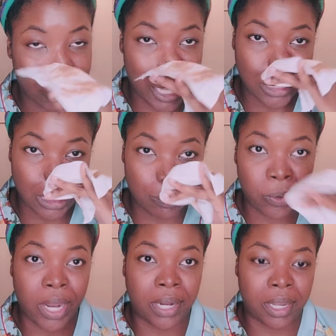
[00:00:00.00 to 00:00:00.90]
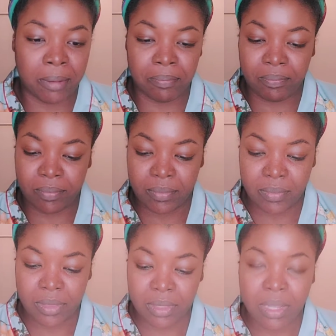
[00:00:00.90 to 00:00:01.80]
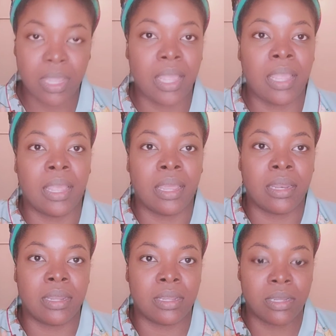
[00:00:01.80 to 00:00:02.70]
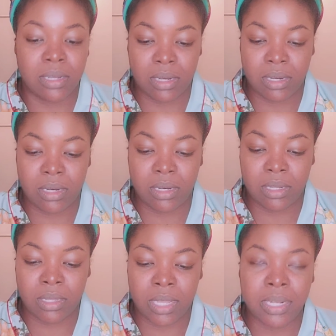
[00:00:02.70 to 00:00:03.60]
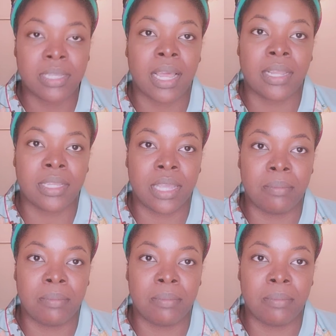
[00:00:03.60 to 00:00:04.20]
actually pregnant. And they decided to get